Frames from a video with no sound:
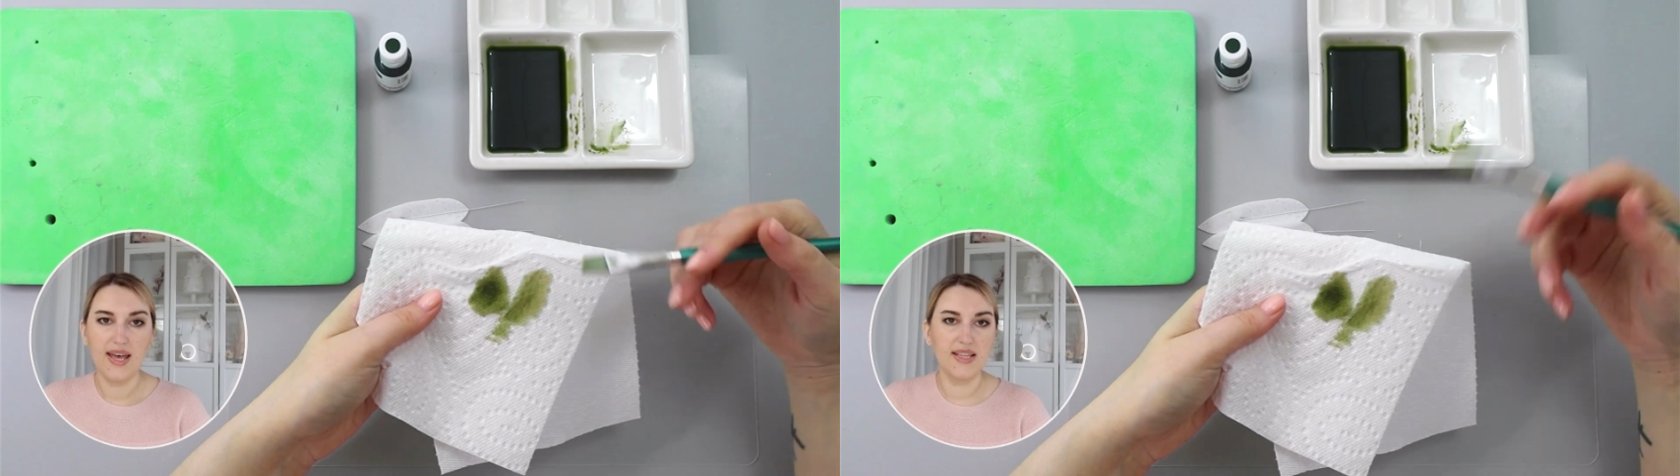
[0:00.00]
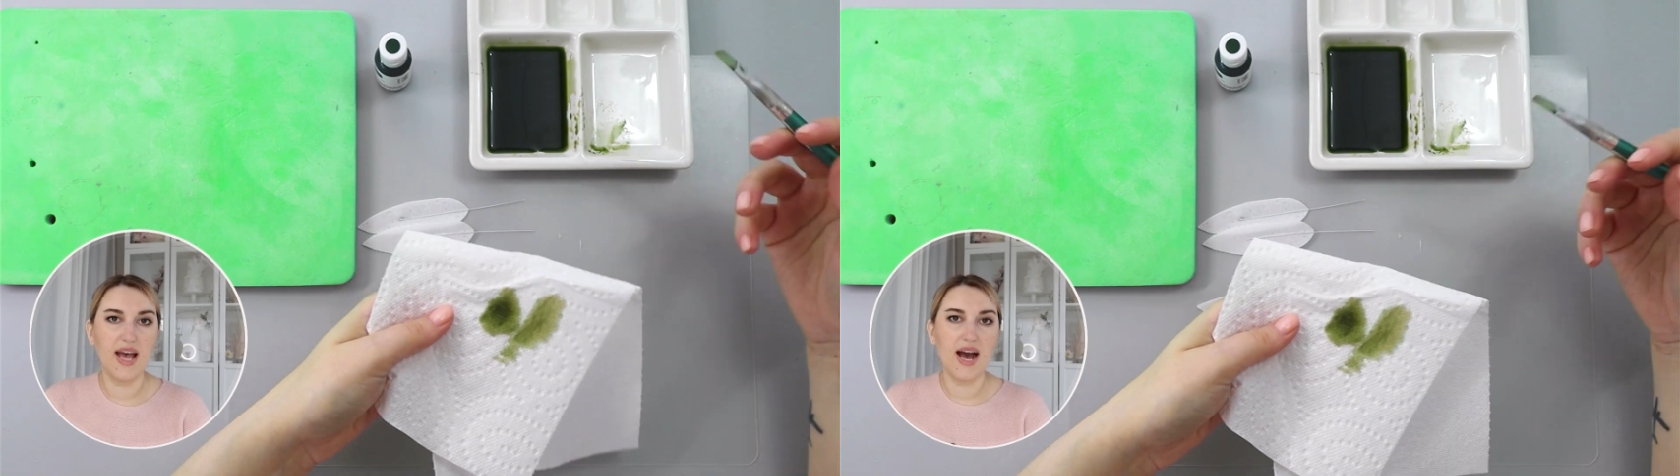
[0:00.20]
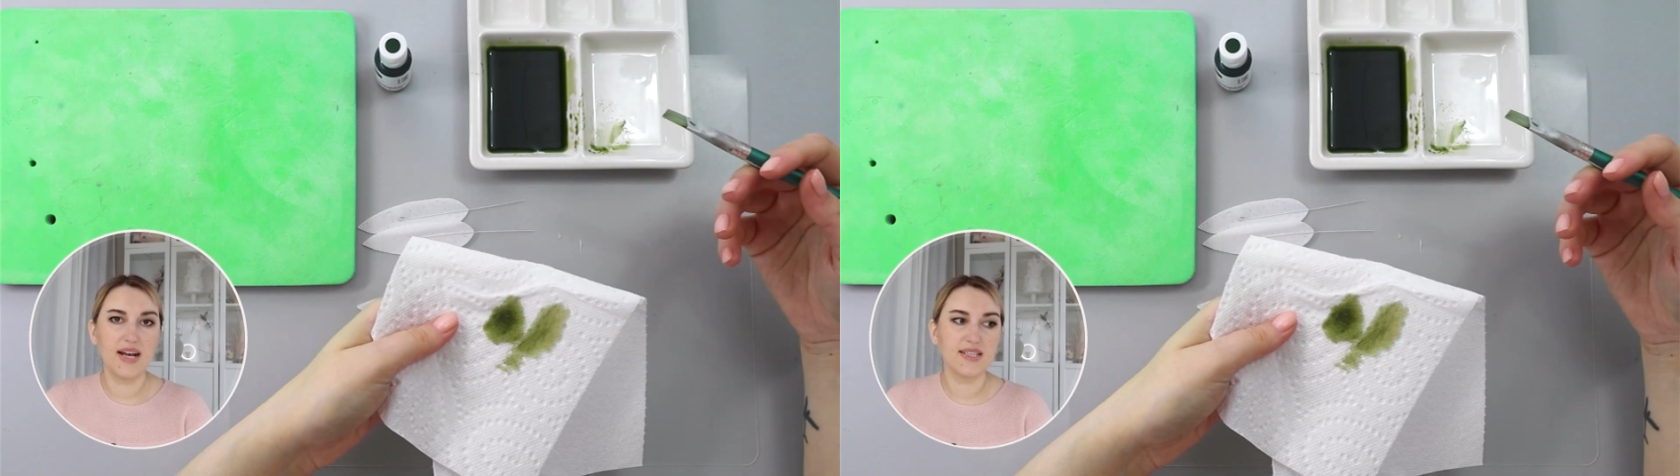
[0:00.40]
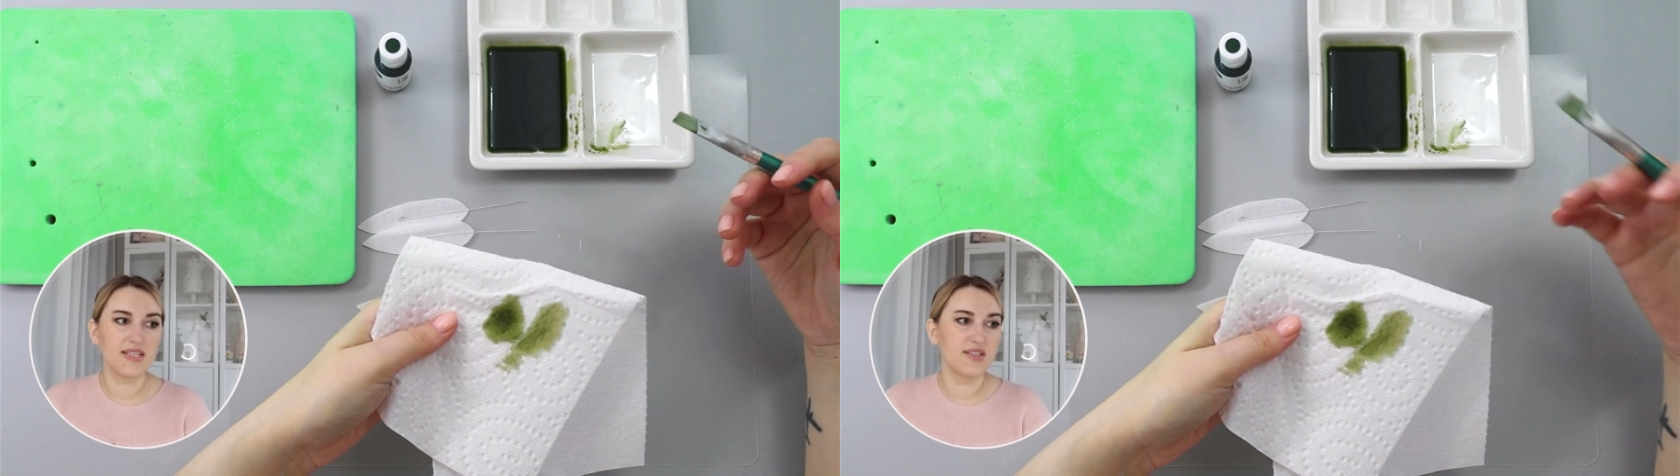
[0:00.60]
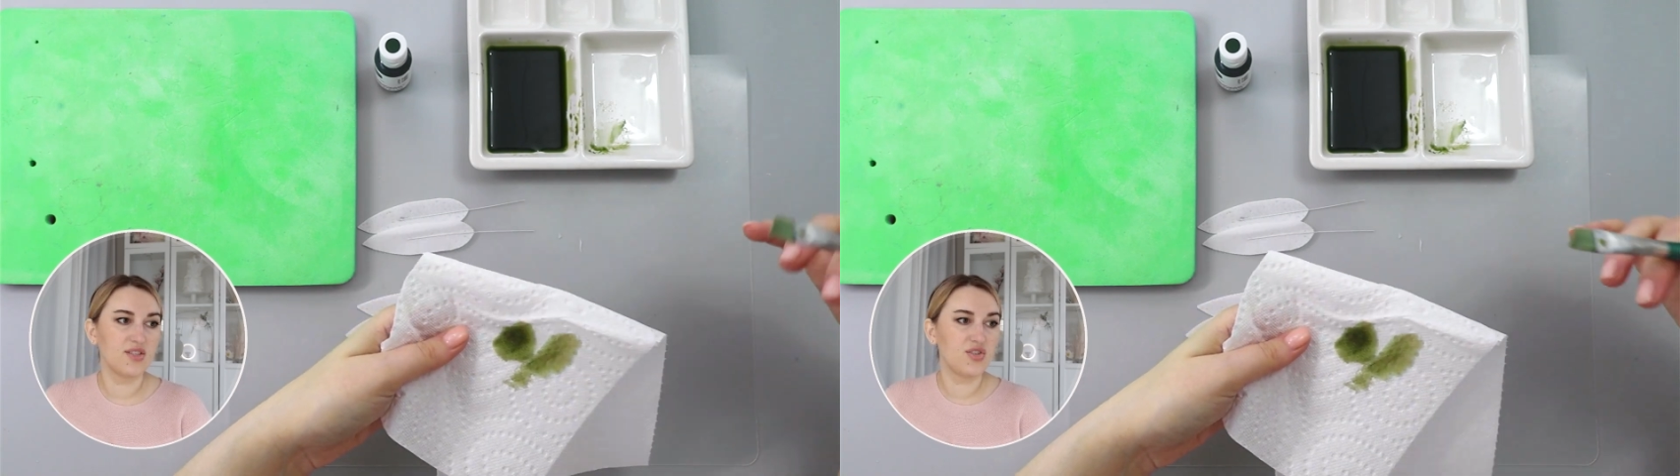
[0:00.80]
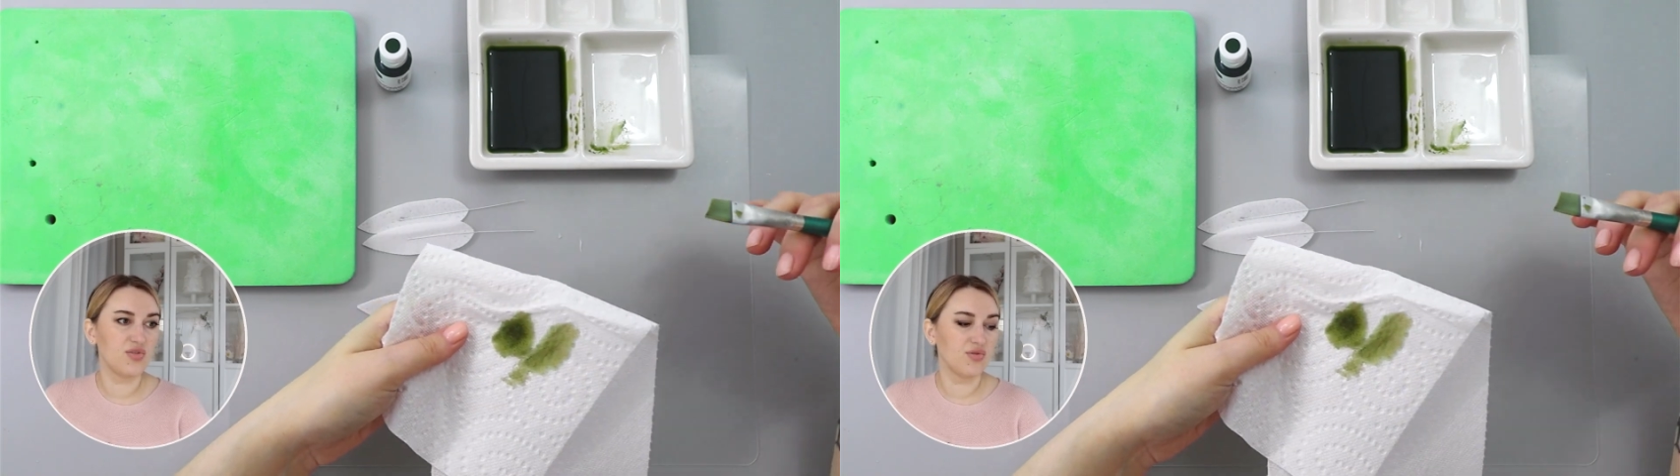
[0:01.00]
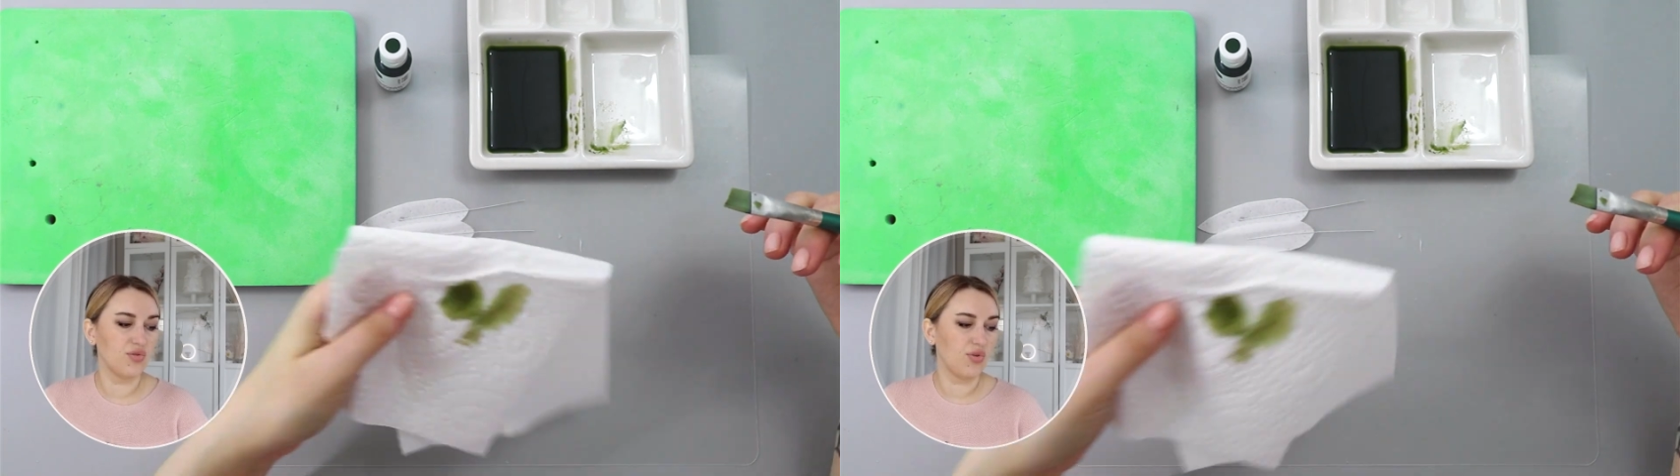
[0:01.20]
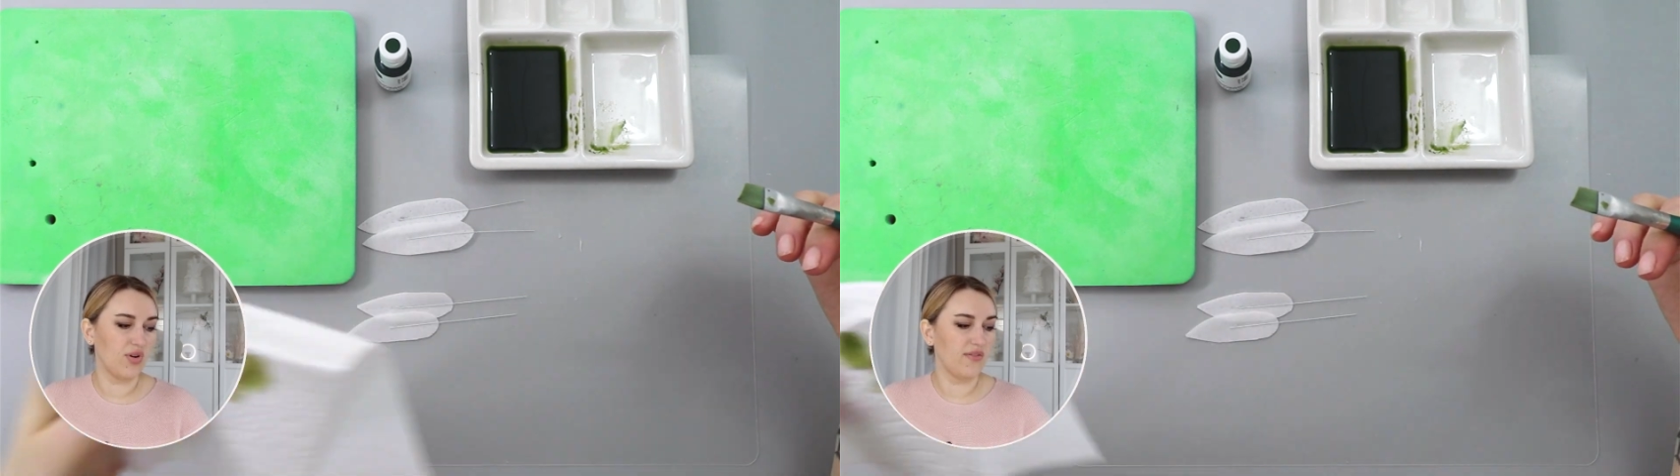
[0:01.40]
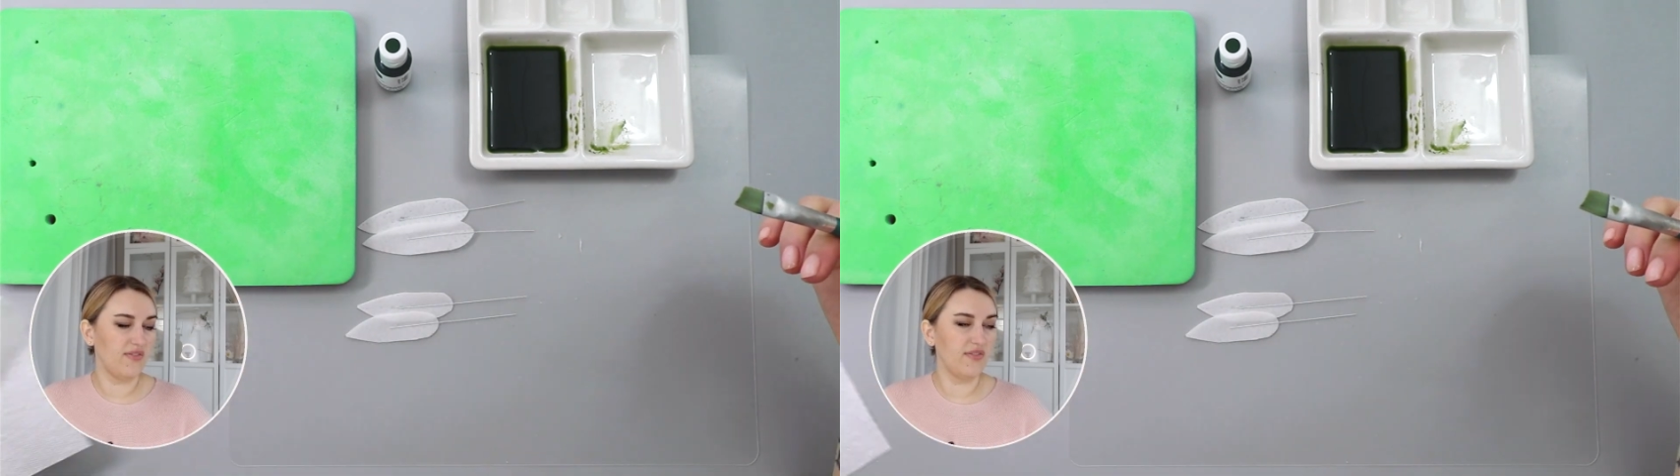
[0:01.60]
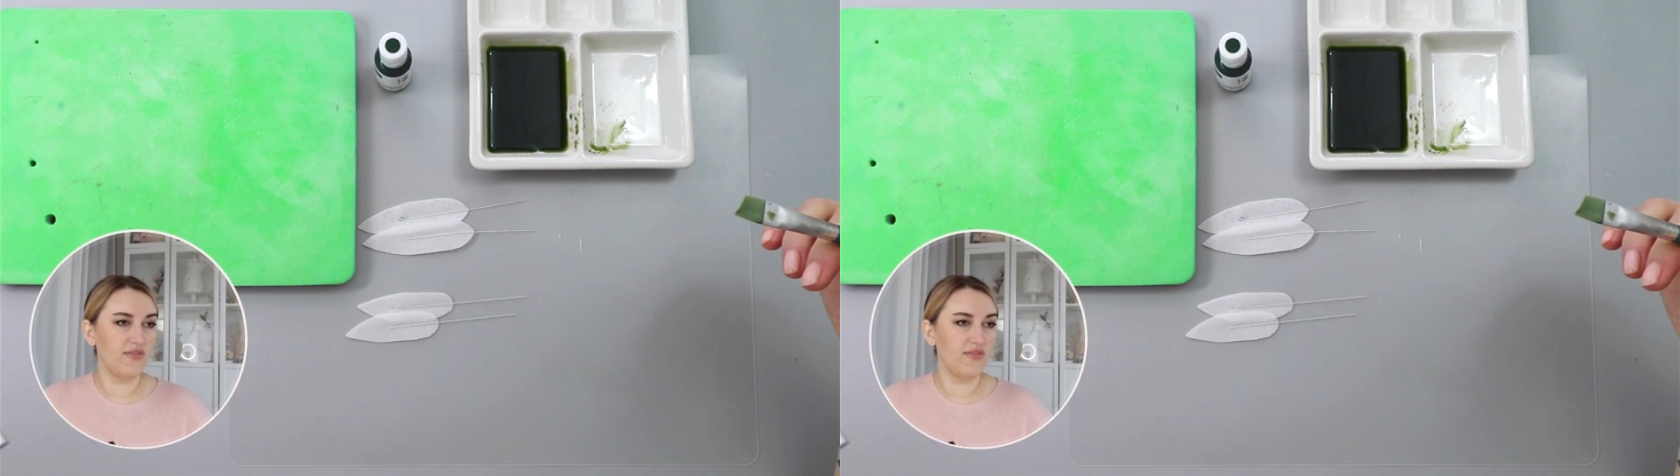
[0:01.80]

an accent to a